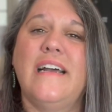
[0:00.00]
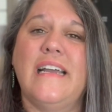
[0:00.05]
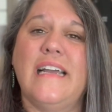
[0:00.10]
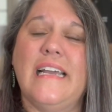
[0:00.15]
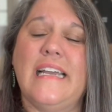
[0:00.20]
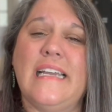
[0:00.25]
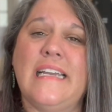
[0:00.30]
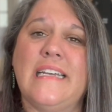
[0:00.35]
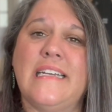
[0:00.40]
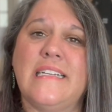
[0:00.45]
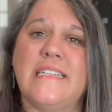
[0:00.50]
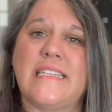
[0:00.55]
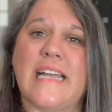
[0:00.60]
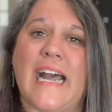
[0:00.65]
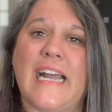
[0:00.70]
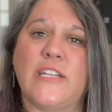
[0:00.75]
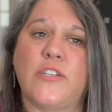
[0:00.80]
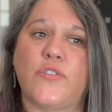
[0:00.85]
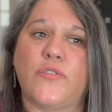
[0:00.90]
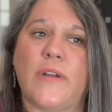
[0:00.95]
is
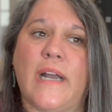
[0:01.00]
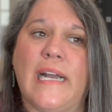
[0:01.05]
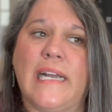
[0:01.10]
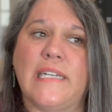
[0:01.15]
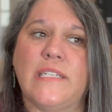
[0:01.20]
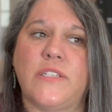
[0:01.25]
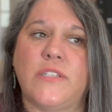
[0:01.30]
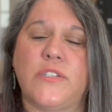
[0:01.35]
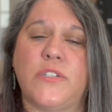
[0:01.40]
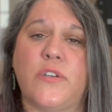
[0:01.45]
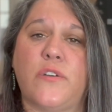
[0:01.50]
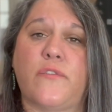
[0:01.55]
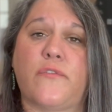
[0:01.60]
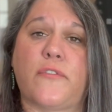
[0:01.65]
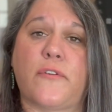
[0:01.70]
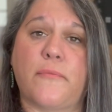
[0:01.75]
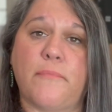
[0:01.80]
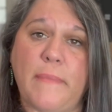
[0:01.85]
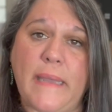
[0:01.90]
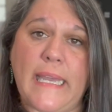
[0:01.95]
I try to,
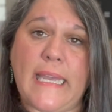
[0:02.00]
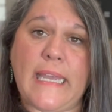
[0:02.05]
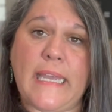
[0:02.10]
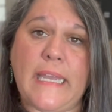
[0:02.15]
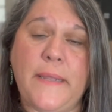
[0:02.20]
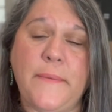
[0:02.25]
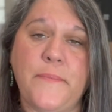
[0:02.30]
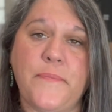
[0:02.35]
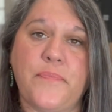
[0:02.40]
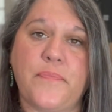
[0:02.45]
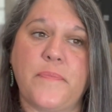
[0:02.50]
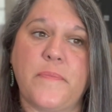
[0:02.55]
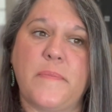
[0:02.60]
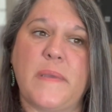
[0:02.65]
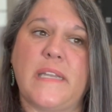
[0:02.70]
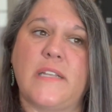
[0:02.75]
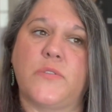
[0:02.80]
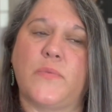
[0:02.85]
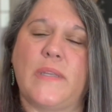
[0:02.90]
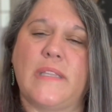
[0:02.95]
for me,
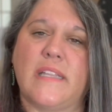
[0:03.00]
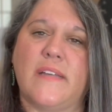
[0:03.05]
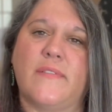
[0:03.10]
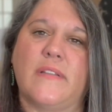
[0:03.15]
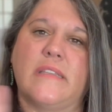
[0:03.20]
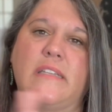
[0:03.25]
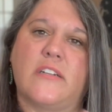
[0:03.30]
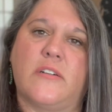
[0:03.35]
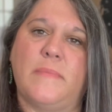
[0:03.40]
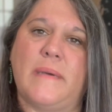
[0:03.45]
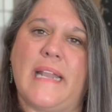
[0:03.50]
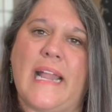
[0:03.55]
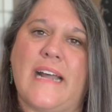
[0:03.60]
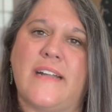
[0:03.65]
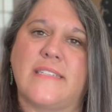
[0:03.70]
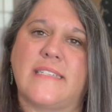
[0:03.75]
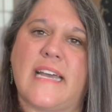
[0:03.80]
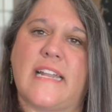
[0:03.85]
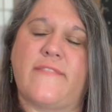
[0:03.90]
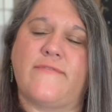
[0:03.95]
because we live a little bit
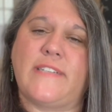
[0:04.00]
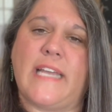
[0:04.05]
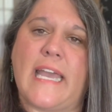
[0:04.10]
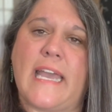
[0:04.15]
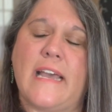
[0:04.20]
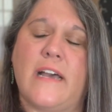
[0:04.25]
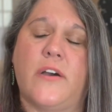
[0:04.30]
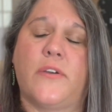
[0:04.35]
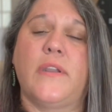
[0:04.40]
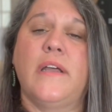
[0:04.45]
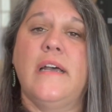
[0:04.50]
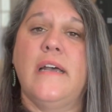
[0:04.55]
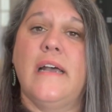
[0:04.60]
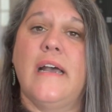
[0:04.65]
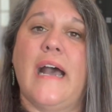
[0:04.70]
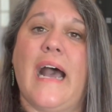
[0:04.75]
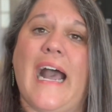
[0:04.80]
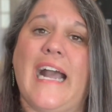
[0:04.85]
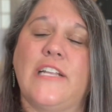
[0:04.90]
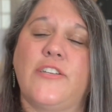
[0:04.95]
outside of town,
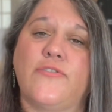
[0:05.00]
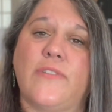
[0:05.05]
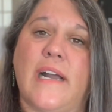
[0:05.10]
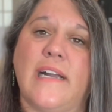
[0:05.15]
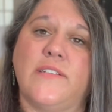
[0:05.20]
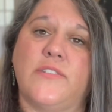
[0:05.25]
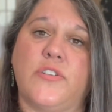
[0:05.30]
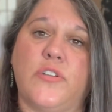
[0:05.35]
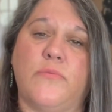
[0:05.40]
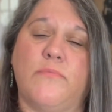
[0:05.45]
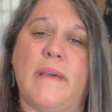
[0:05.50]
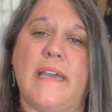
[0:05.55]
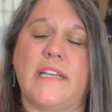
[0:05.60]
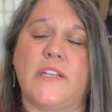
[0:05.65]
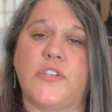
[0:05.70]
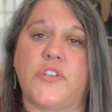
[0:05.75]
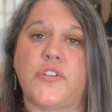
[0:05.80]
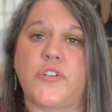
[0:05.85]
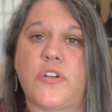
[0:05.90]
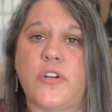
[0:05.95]
I try to
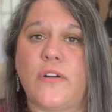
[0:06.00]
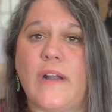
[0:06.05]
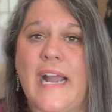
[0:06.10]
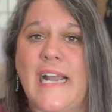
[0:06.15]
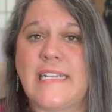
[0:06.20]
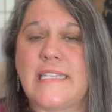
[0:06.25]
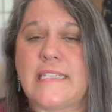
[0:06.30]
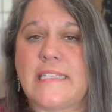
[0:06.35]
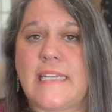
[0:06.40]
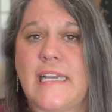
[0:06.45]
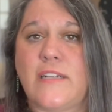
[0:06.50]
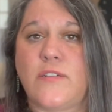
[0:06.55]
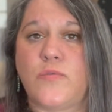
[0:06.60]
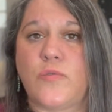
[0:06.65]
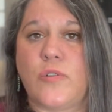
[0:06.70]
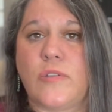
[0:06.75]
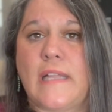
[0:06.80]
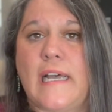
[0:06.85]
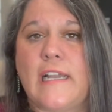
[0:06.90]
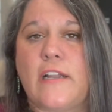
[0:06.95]
make sure I
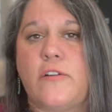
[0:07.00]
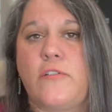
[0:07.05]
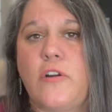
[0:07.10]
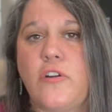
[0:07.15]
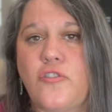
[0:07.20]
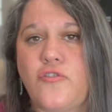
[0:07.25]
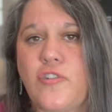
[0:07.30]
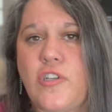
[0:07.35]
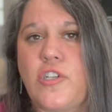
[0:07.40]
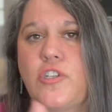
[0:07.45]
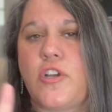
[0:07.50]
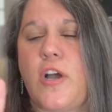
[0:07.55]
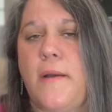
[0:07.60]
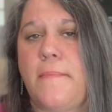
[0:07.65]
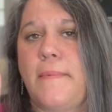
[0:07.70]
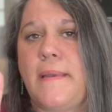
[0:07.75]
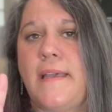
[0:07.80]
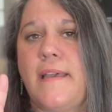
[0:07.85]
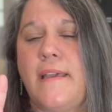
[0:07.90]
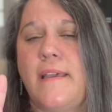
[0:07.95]
schedule like grocery
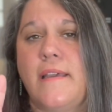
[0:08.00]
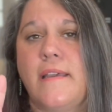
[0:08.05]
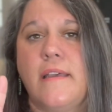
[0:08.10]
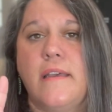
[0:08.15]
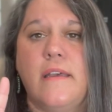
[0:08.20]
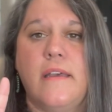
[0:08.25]
shopping,